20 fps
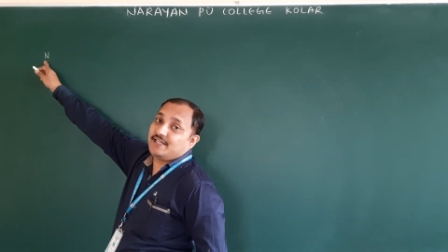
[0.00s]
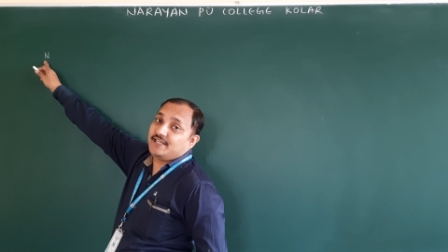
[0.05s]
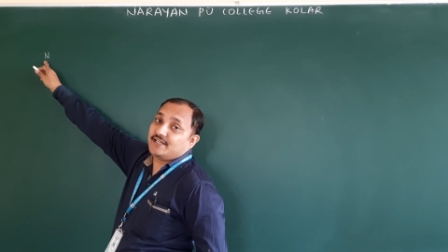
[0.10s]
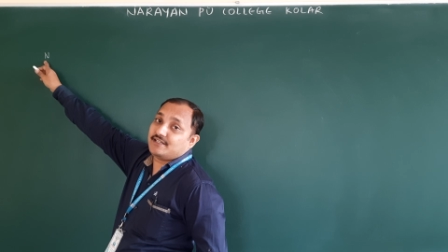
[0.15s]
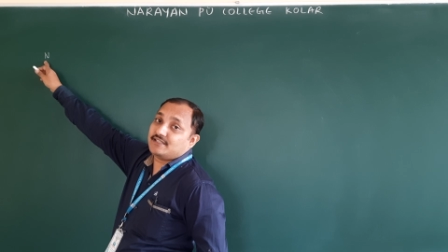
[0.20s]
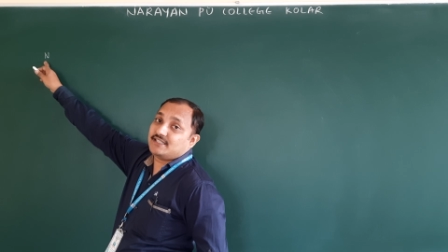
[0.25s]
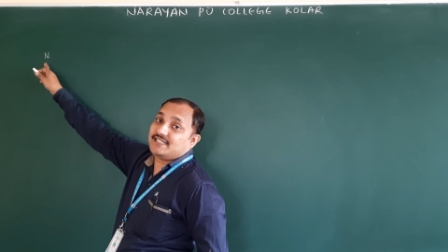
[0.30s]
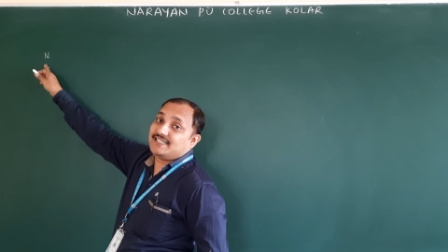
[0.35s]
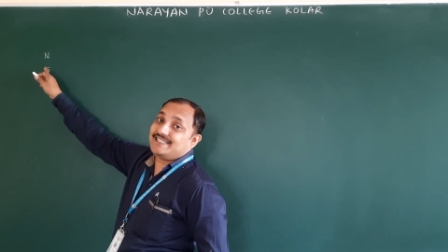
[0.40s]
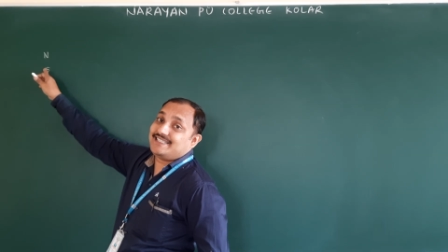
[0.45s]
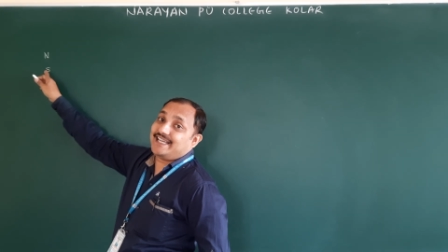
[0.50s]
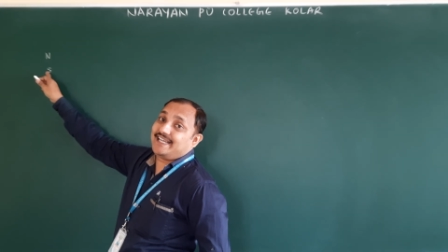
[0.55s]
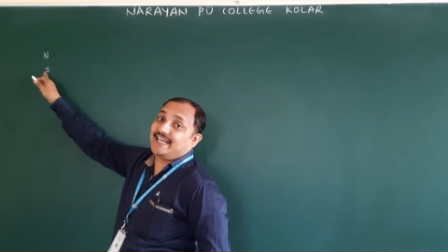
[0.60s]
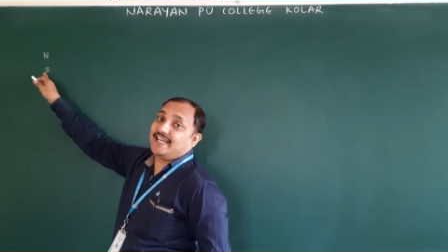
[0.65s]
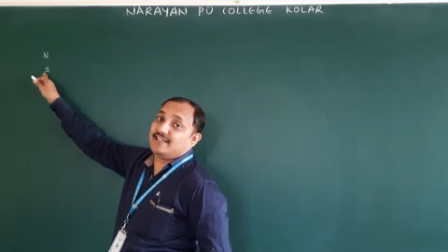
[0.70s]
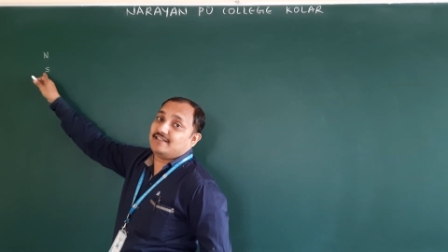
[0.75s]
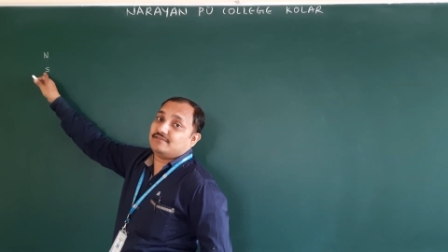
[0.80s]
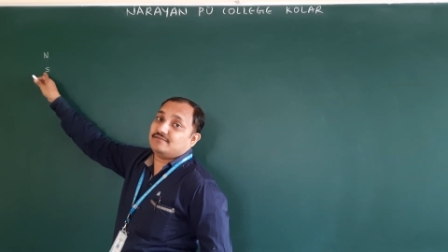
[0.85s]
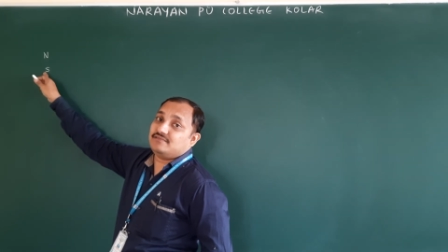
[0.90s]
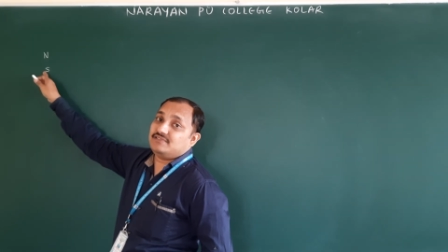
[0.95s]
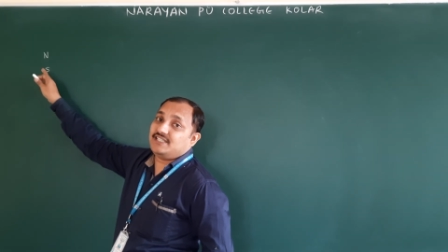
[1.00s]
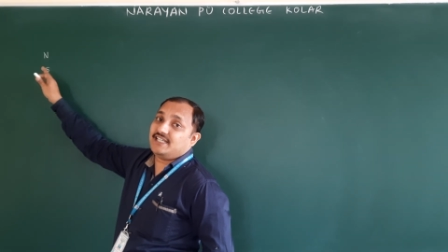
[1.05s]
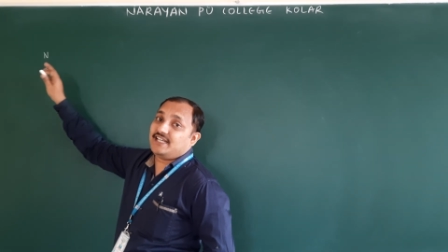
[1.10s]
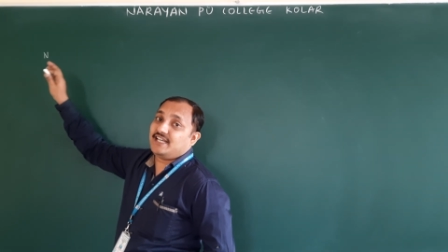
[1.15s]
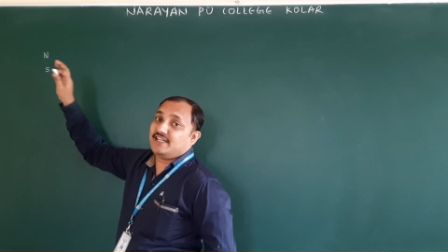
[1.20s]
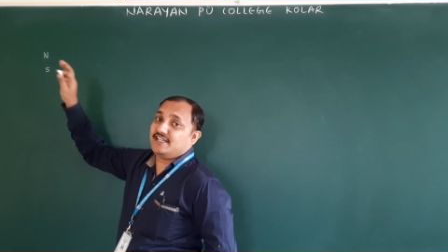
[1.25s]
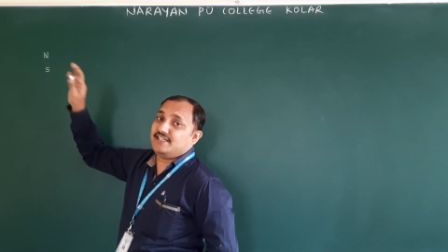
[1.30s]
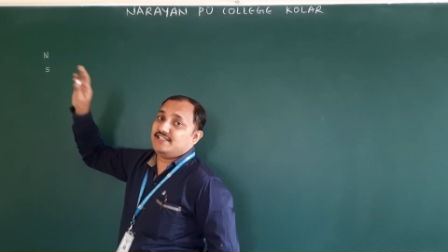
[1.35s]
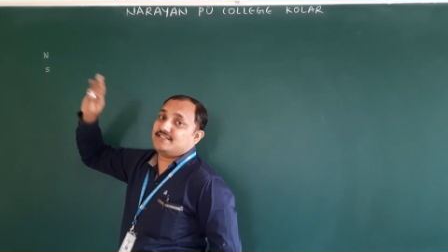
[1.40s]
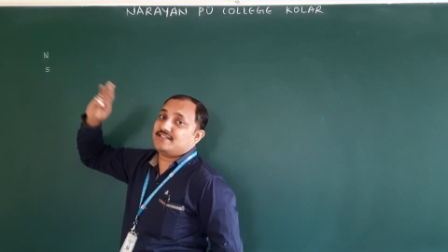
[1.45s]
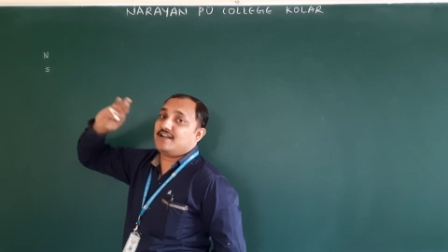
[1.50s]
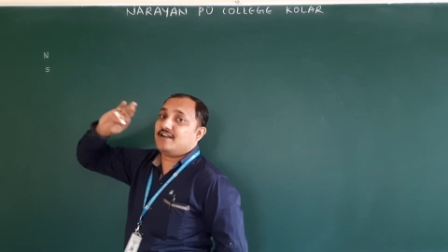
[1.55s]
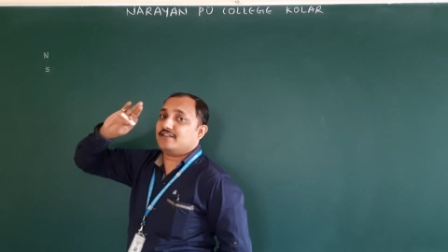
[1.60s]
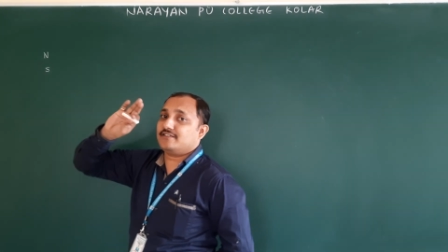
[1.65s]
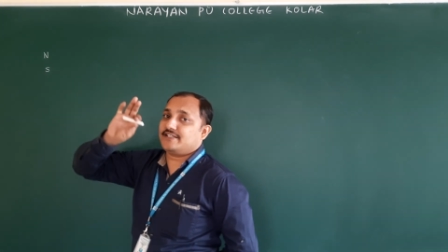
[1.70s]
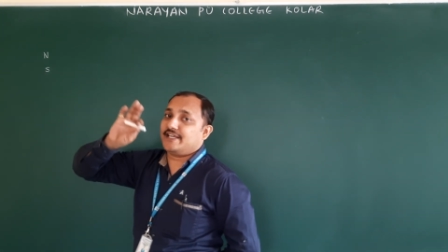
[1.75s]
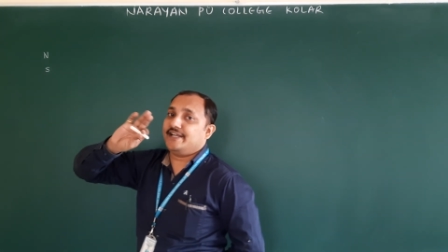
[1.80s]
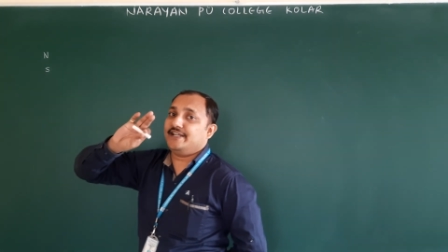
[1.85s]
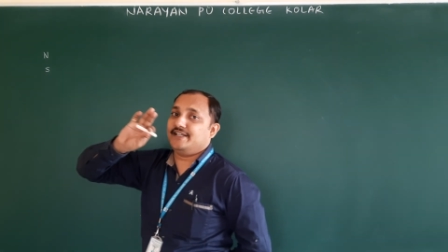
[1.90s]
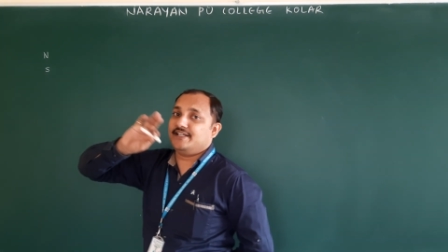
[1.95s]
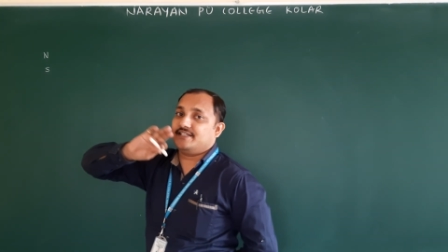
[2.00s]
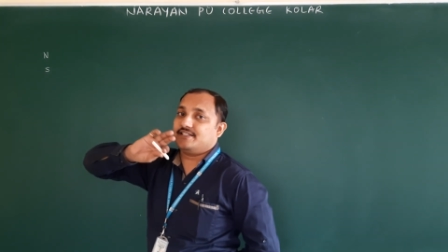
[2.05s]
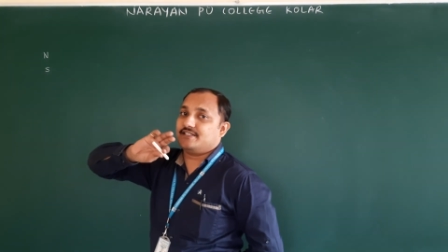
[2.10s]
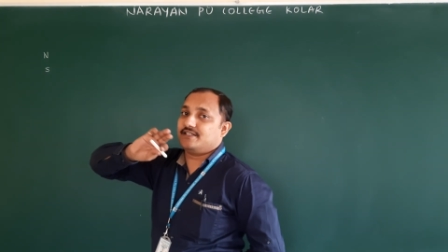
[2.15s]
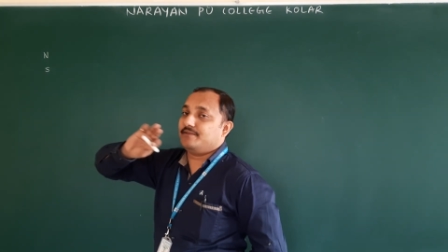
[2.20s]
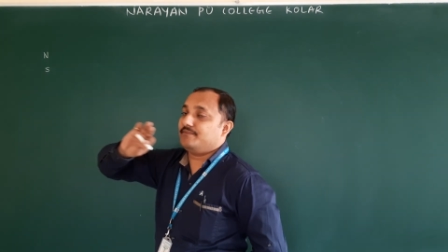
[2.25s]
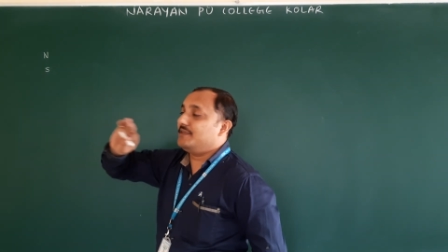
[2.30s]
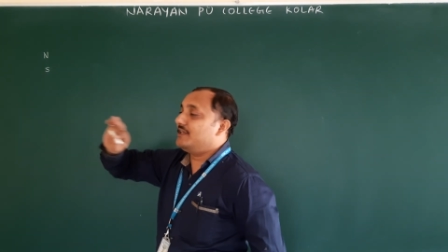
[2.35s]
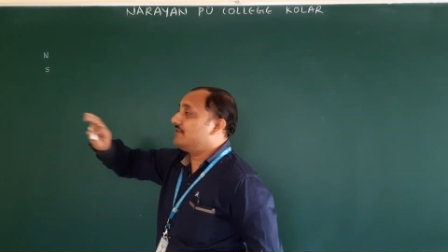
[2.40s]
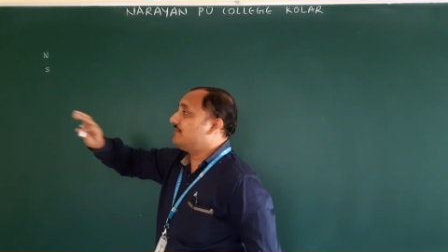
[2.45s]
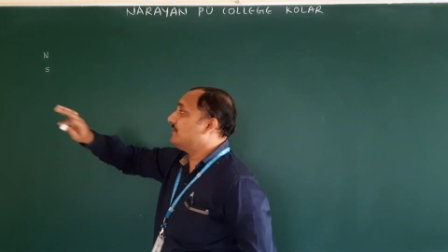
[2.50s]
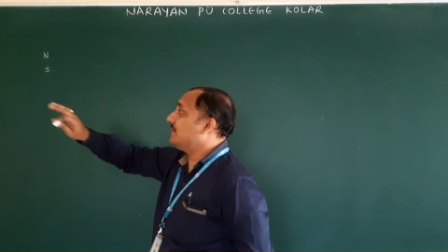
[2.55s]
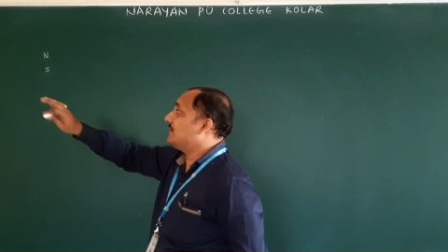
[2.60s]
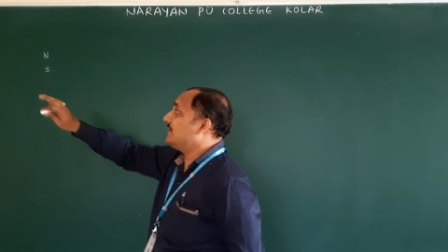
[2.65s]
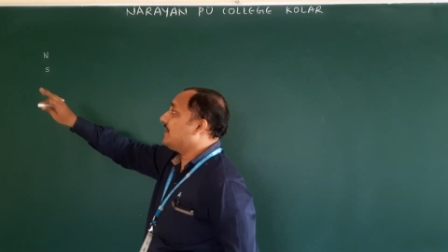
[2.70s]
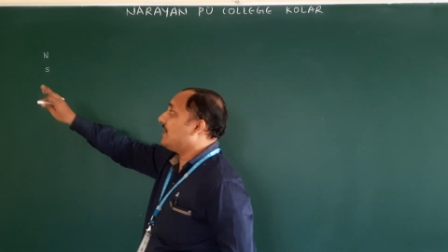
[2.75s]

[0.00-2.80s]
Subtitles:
N. Second is not scientist name, therefore you